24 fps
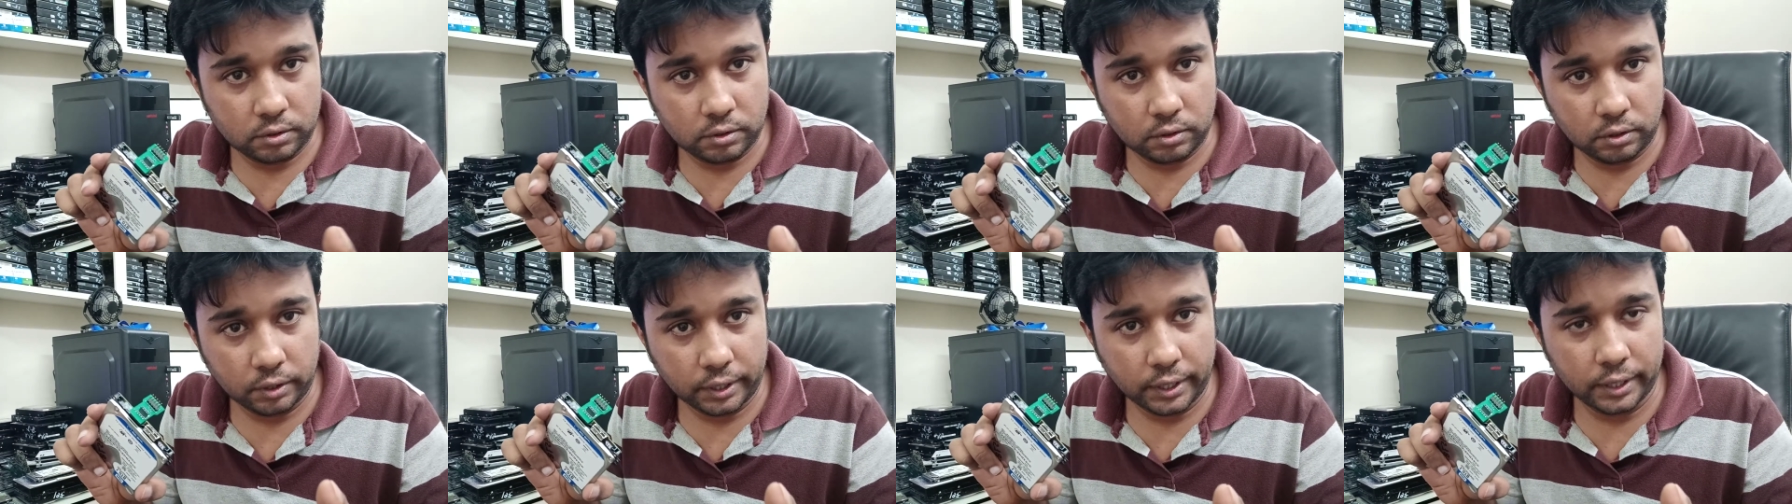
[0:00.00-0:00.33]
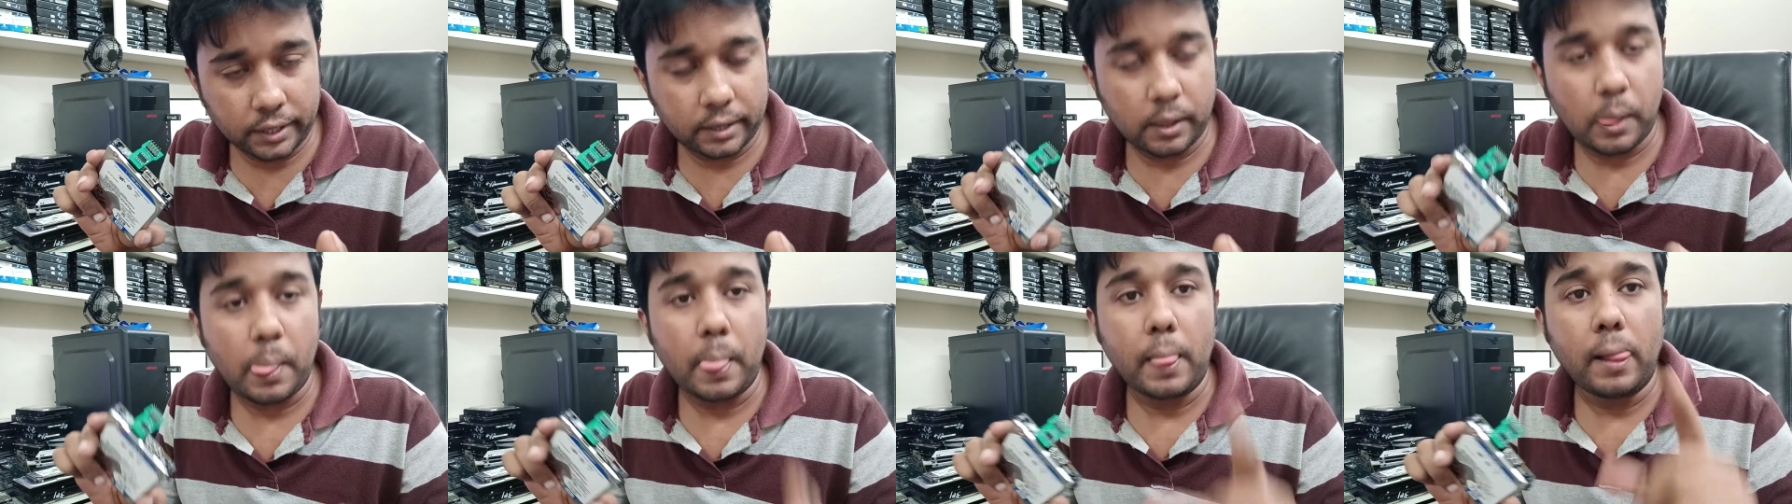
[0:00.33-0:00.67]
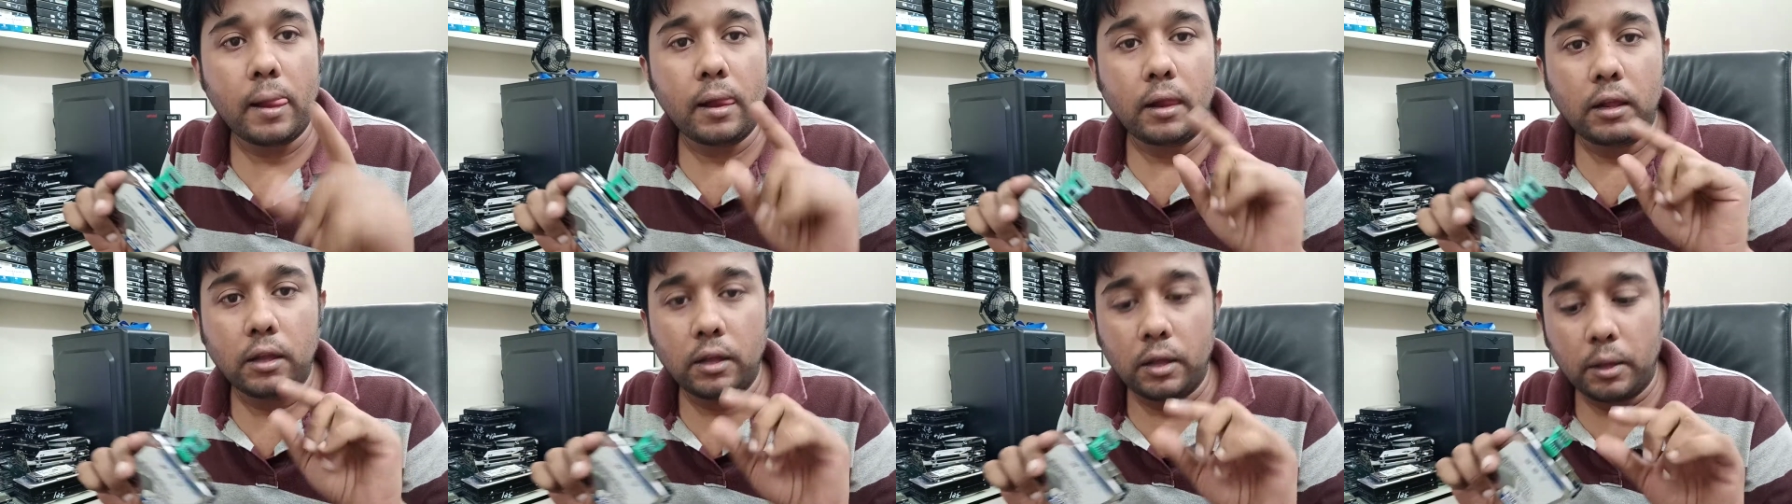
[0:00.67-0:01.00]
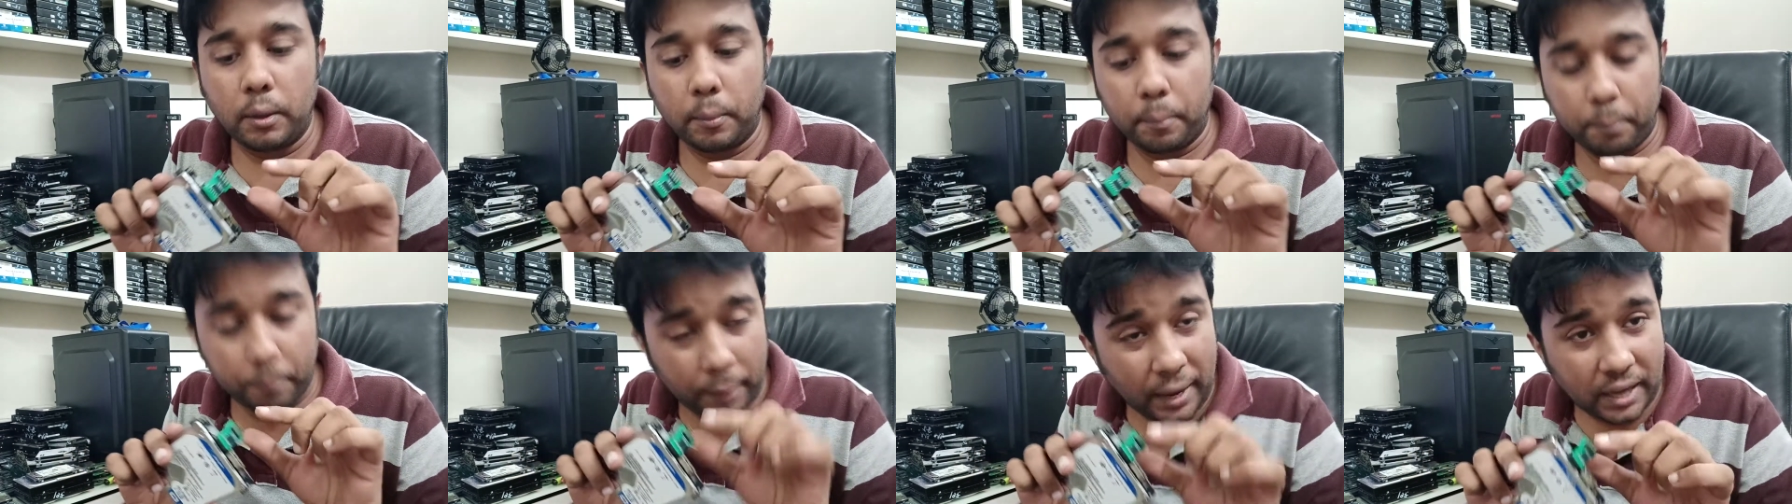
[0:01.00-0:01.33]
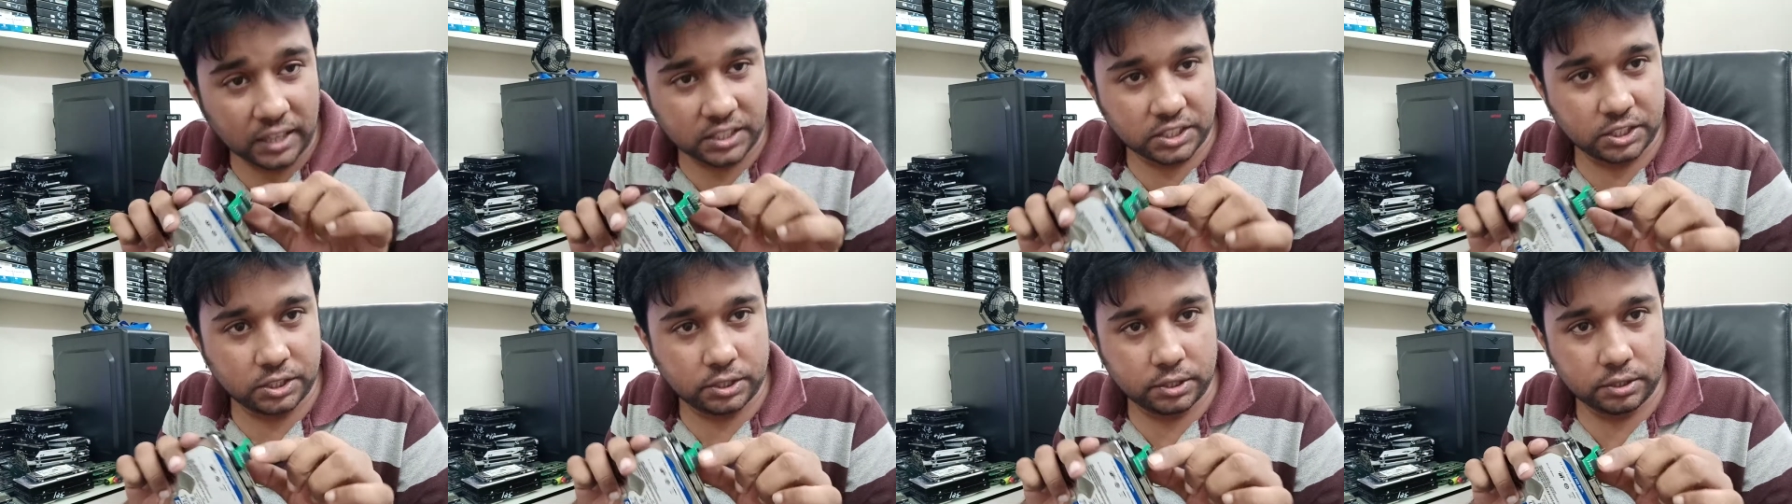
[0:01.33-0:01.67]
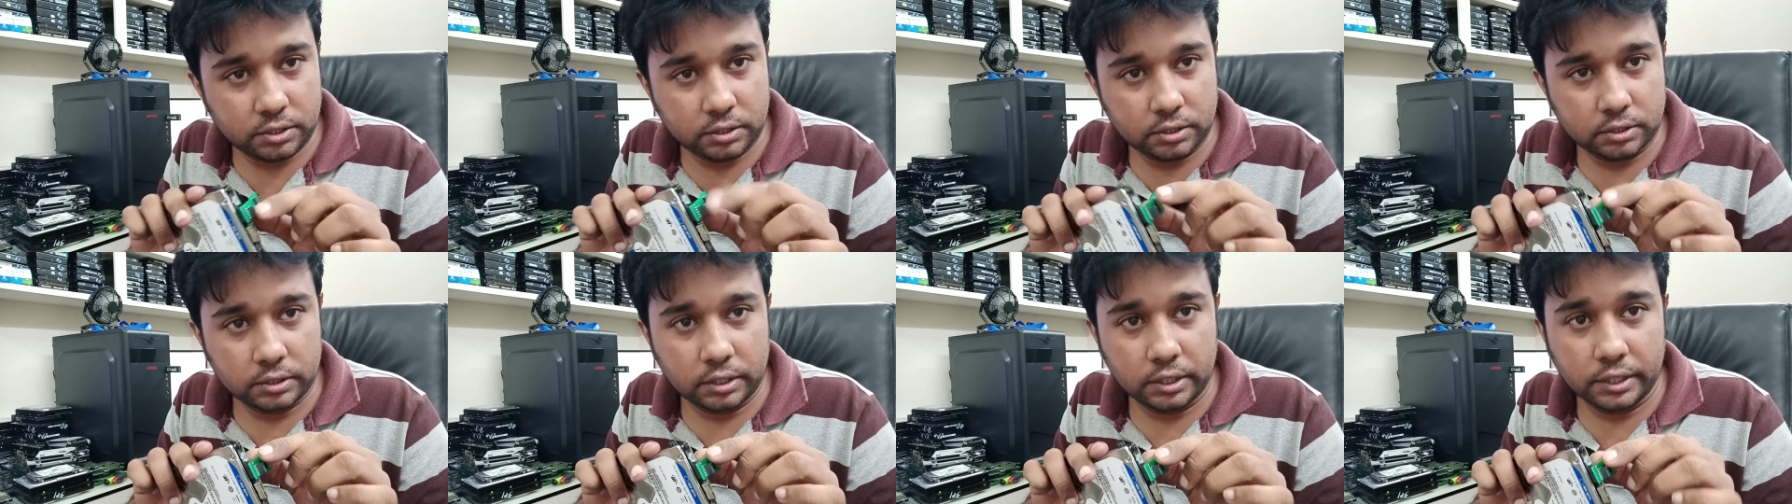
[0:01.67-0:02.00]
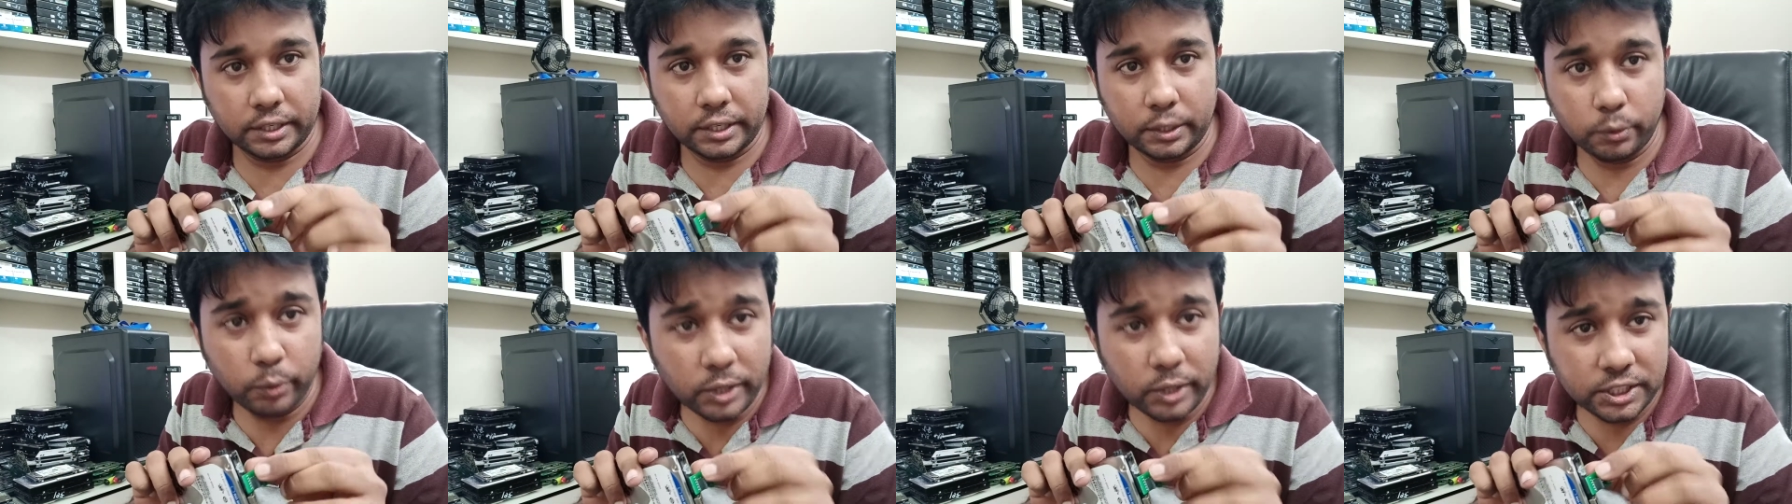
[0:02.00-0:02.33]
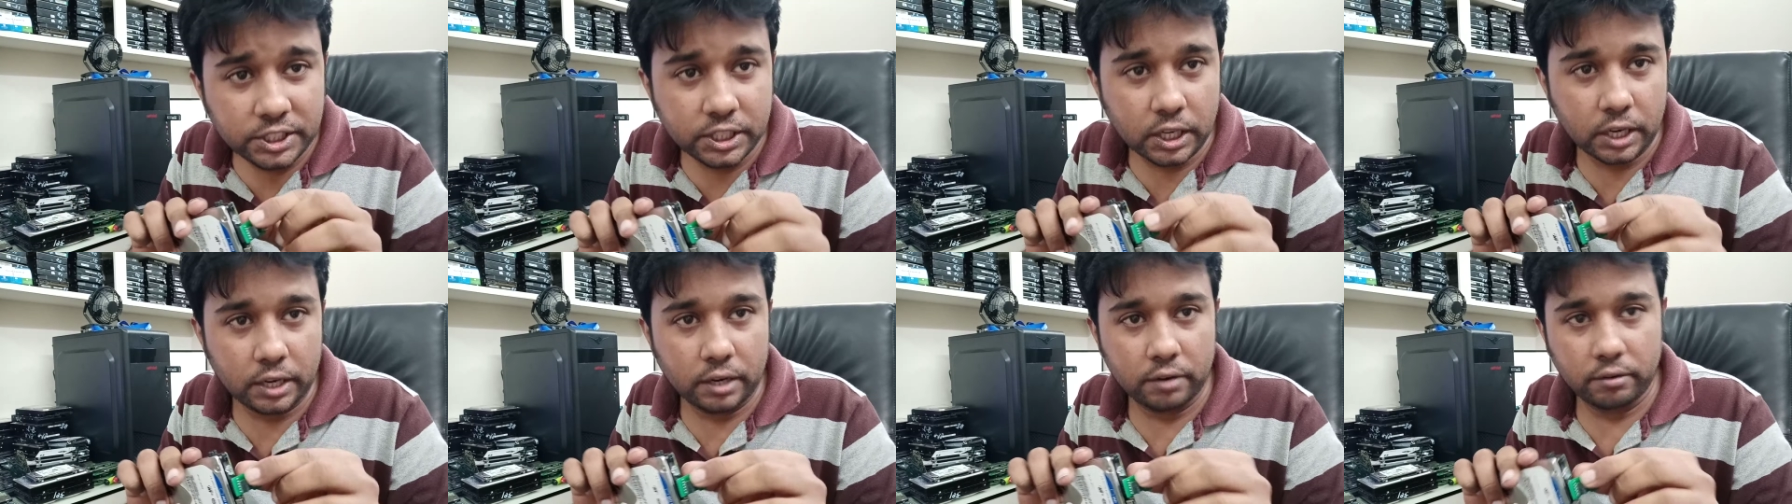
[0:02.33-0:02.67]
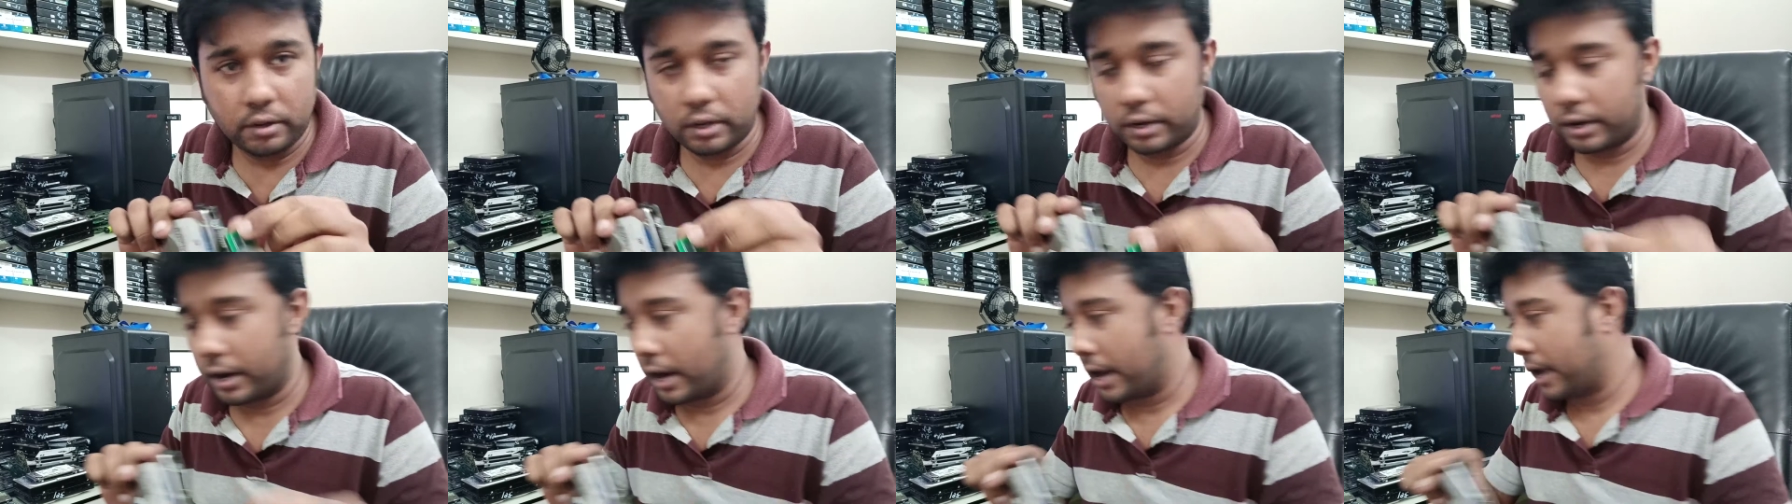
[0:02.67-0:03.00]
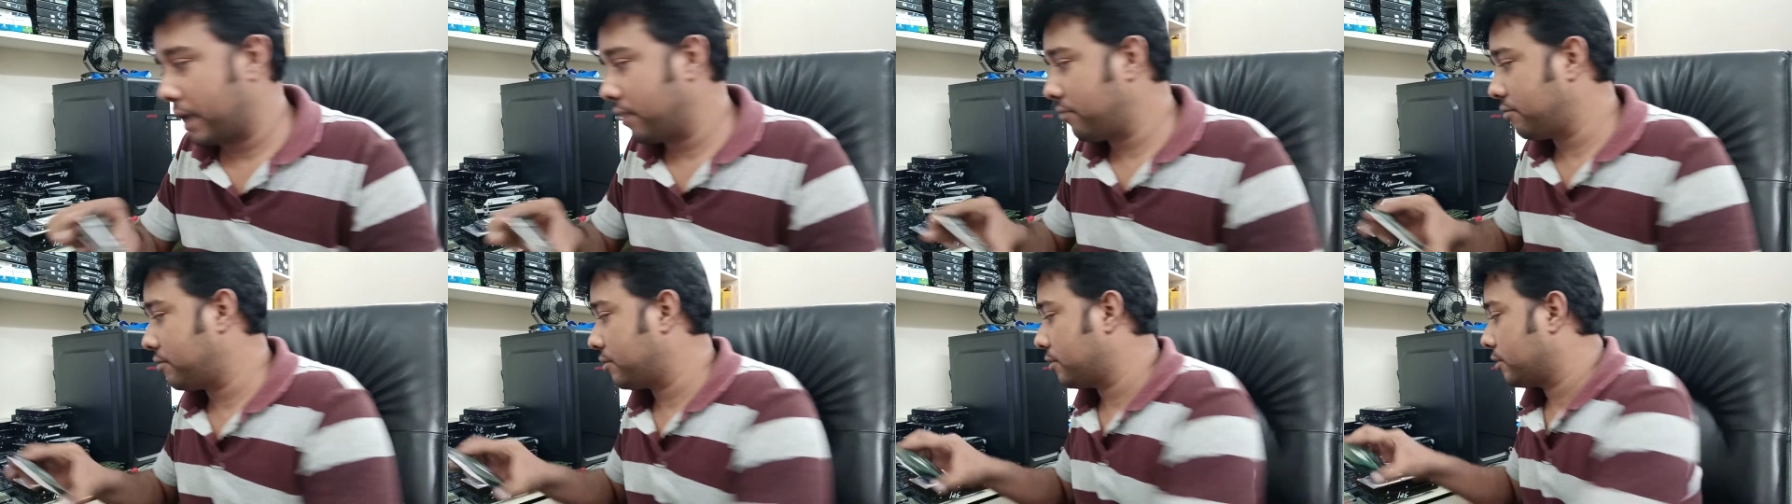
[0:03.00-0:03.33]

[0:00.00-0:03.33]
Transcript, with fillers: okay but the newest hard drive arrived